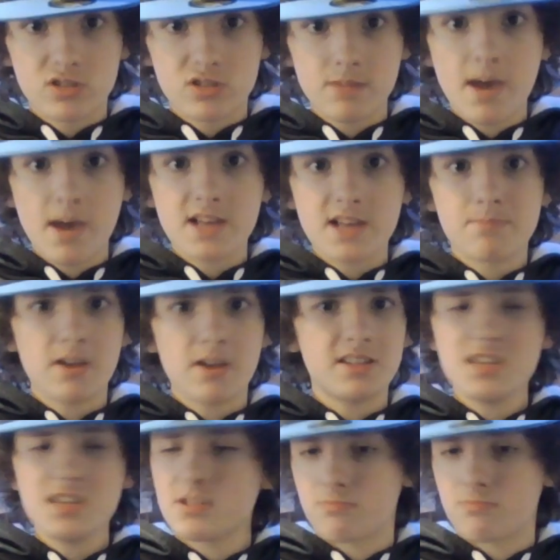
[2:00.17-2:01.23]
team aspect,
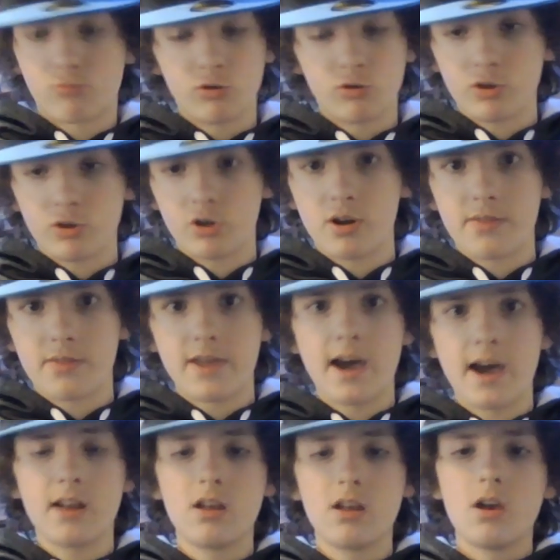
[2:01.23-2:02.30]
he is really good at
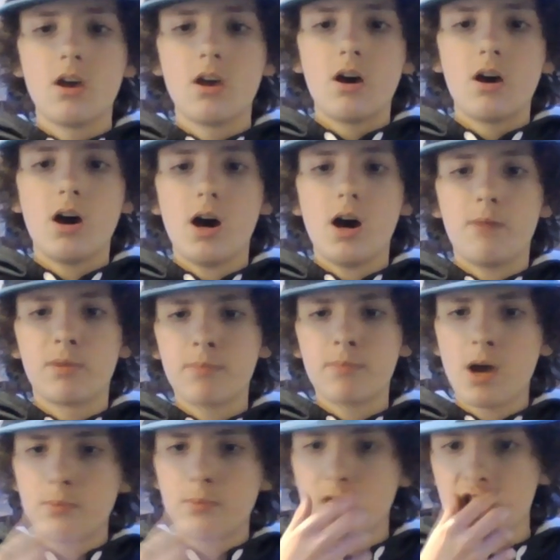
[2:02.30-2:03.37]
that. But in
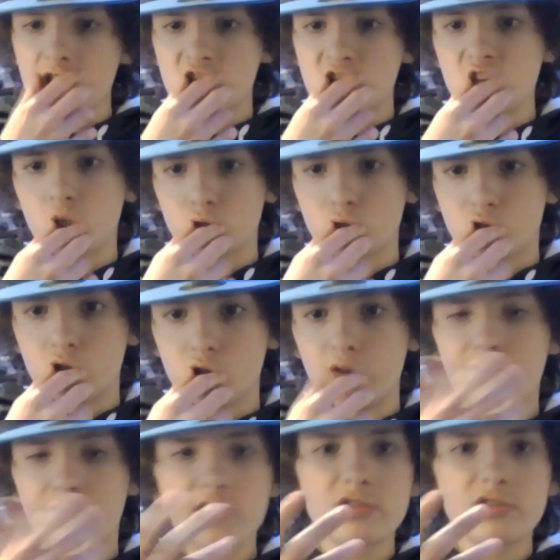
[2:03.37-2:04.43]
my opinion, Ezekiel Turner,
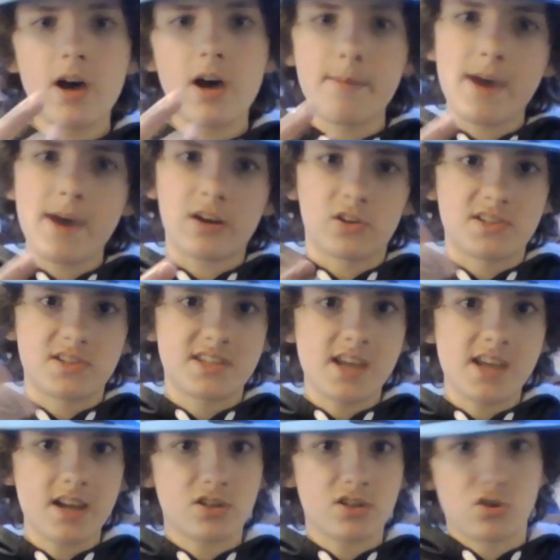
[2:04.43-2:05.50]
if he's linebacker
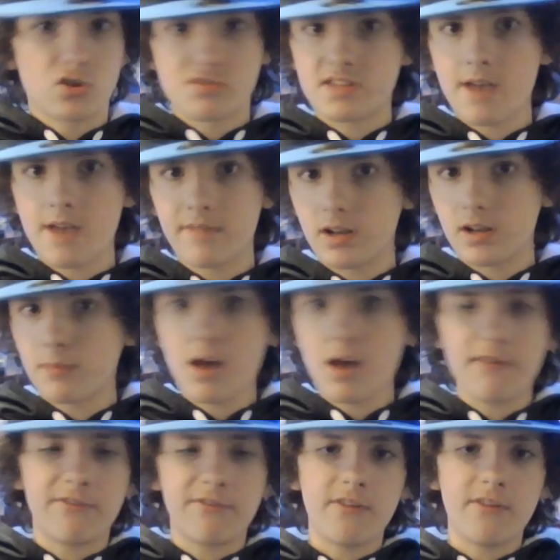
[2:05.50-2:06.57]
6 or 7, I'm
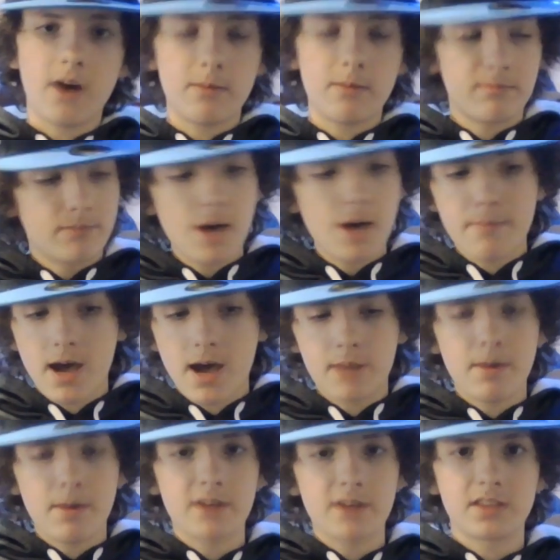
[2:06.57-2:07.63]
not mad
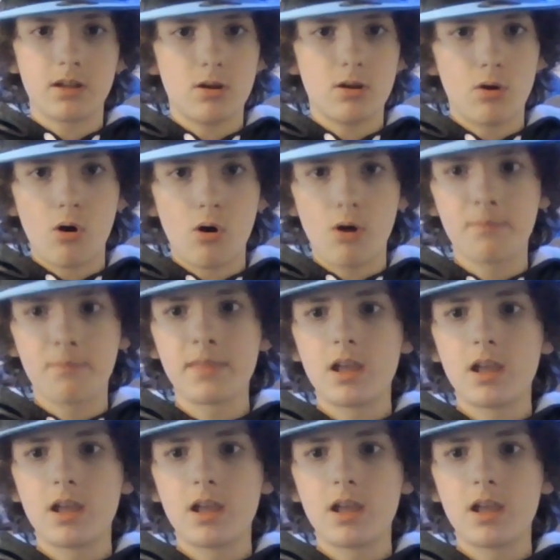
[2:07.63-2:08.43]
about that at all.